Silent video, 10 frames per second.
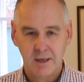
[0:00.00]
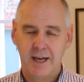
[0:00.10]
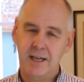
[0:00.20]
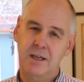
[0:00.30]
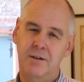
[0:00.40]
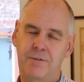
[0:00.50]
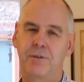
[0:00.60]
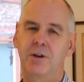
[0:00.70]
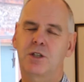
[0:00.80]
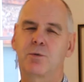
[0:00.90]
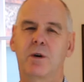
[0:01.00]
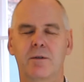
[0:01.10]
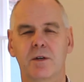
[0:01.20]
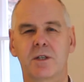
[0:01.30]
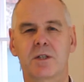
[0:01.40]
And for each one
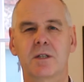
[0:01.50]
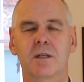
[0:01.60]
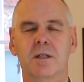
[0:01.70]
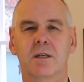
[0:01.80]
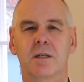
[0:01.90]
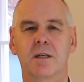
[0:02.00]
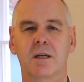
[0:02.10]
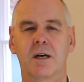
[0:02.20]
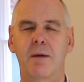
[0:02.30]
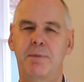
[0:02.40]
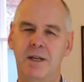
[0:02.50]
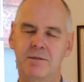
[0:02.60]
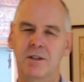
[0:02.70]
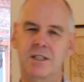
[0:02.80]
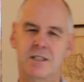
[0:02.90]
of us, I believe
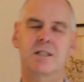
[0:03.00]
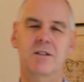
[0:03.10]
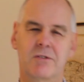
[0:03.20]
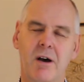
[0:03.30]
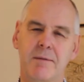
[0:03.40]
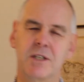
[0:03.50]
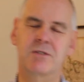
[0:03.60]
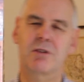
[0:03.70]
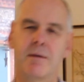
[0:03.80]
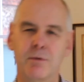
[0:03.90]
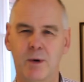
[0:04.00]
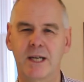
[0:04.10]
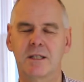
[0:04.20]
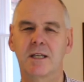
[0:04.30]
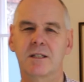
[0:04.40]
that this time of
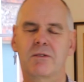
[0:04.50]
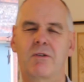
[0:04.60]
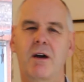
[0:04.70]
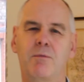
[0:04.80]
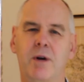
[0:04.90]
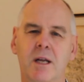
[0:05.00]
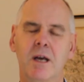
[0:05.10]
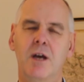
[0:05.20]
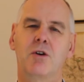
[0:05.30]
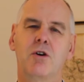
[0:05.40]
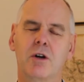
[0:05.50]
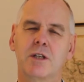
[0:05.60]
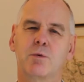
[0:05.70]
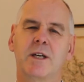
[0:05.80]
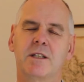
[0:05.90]
waiting is a time when God
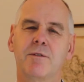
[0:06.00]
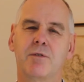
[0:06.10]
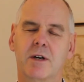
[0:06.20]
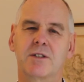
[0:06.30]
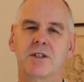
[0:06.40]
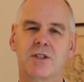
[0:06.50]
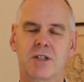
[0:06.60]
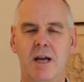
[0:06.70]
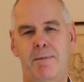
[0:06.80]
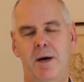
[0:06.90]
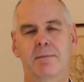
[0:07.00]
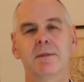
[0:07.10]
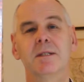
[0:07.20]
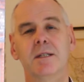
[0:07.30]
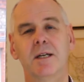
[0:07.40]
is waiting for us to step up
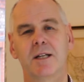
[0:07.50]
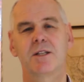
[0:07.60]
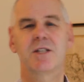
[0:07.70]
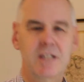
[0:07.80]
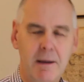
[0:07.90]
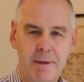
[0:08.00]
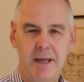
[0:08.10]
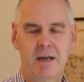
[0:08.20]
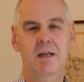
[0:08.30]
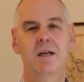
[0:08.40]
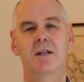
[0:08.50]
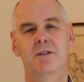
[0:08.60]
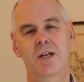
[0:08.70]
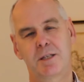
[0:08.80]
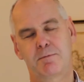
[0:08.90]
and to step in
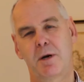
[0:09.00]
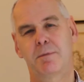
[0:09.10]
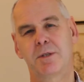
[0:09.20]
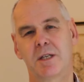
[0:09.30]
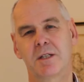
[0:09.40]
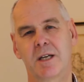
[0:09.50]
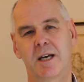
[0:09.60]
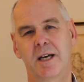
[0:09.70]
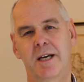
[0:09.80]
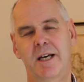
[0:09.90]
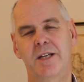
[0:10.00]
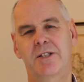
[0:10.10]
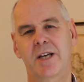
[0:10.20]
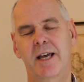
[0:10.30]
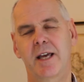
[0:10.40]
to his purposes. He's
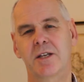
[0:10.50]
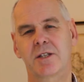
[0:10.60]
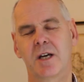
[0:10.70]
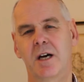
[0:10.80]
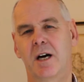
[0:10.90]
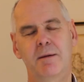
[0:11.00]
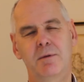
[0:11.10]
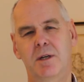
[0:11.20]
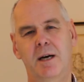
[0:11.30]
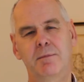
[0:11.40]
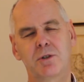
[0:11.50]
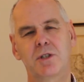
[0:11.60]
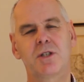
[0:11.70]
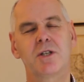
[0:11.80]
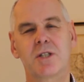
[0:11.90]
saying is, I'm not
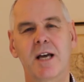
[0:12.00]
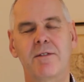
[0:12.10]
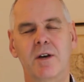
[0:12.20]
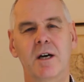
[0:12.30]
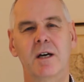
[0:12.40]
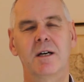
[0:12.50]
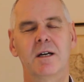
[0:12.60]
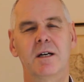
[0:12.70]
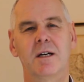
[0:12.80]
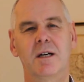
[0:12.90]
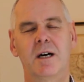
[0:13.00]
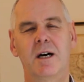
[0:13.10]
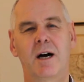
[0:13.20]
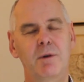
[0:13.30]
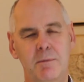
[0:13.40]
just your saviour.
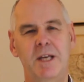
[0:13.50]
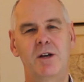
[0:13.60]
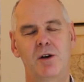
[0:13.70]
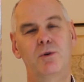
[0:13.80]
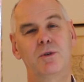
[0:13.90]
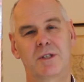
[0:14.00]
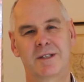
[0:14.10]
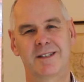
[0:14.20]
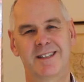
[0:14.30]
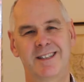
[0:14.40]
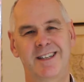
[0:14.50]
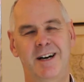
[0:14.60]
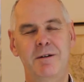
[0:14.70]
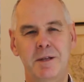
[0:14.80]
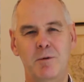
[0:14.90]
I want to be your Lord.
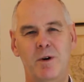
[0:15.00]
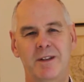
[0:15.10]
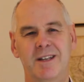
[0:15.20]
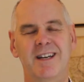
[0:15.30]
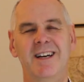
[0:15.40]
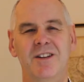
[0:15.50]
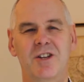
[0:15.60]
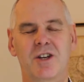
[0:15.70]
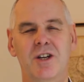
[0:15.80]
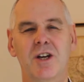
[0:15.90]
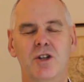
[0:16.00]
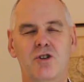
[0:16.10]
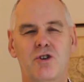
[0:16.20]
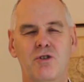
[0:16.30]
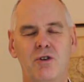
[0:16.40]
Only the one that can
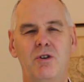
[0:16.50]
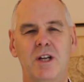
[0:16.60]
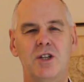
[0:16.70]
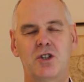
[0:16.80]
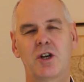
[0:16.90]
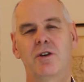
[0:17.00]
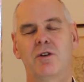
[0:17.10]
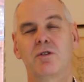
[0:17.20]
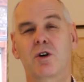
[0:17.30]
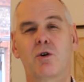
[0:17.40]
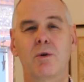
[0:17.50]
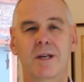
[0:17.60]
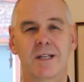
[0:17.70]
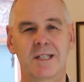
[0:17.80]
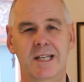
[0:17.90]
truly show you the
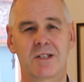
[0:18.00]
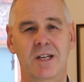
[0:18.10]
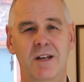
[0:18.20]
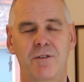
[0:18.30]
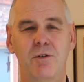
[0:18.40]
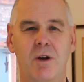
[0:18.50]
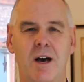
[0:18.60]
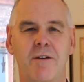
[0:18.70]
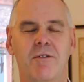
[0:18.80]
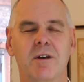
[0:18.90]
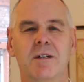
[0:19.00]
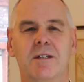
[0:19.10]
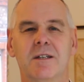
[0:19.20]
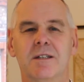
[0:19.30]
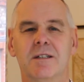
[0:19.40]
calling and destiny for your life.
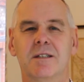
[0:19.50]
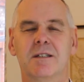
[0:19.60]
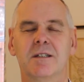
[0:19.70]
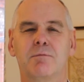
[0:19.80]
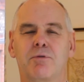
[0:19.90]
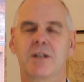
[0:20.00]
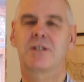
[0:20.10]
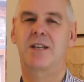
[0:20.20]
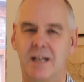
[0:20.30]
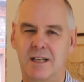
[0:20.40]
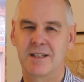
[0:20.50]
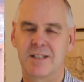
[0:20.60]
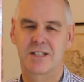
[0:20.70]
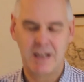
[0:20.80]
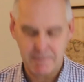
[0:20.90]
Press in,
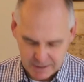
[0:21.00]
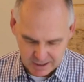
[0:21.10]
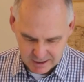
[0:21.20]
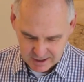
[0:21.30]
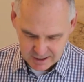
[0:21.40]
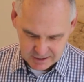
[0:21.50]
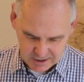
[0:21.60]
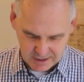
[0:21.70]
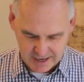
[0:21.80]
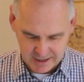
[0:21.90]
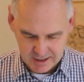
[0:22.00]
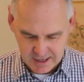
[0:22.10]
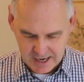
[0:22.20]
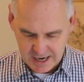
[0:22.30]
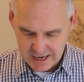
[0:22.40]
step in to that.
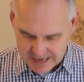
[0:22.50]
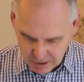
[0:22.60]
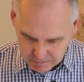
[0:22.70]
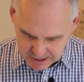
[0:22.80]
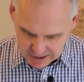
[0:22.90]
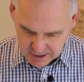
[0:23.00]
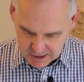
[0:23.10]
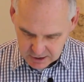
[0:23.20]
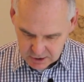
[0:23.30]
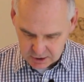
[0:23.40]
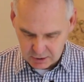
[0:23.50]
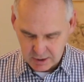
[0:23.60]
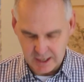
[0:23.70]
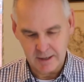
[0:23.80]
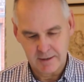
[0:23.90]
Allow me to do
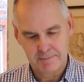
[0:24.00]
that.